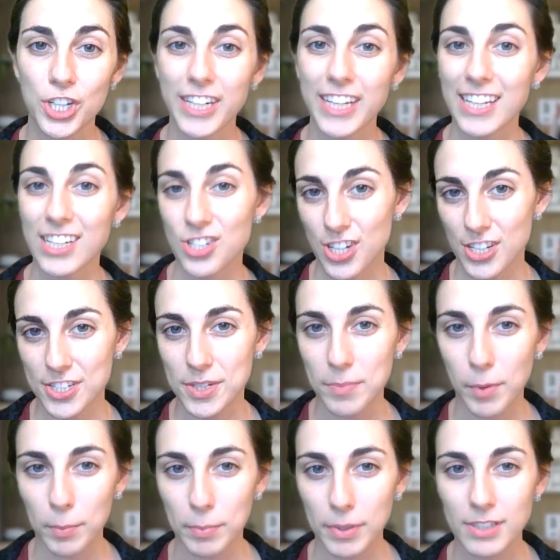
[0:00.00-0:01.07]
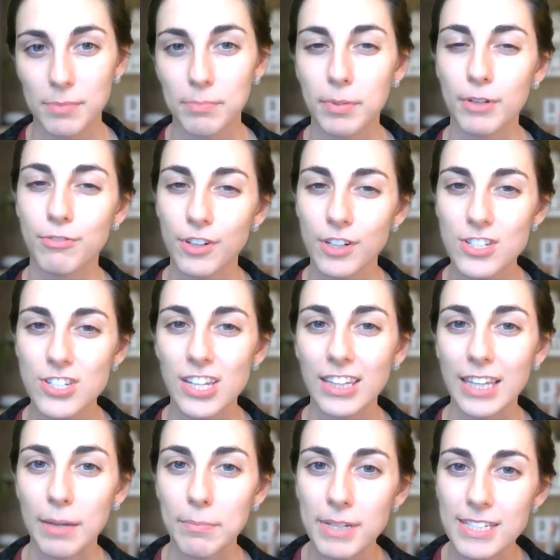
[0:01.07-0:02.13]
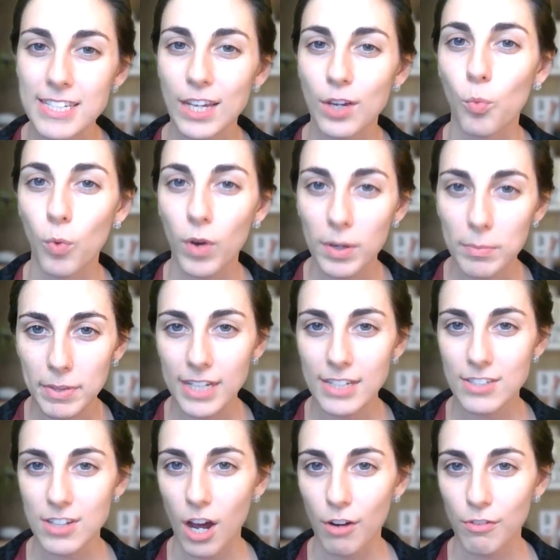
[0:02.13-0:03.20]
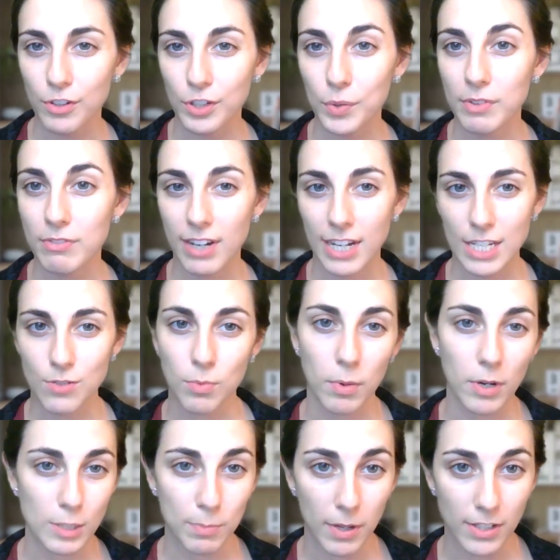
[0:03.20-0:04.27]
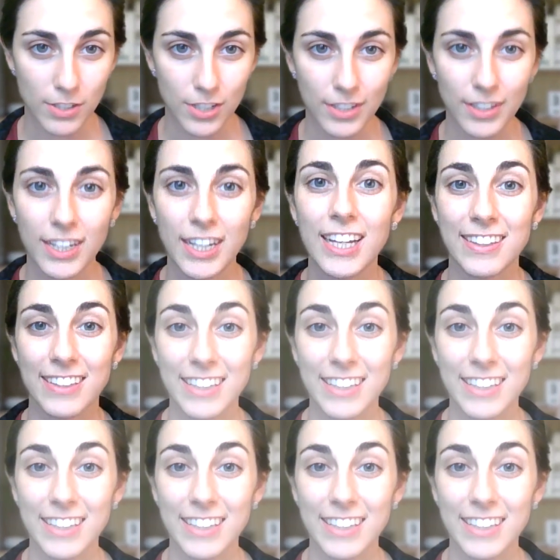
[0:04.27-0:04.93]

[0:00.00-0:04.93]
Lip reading: in just a moment, but first, let me take 1 minute to offer you advice from our sponsor, the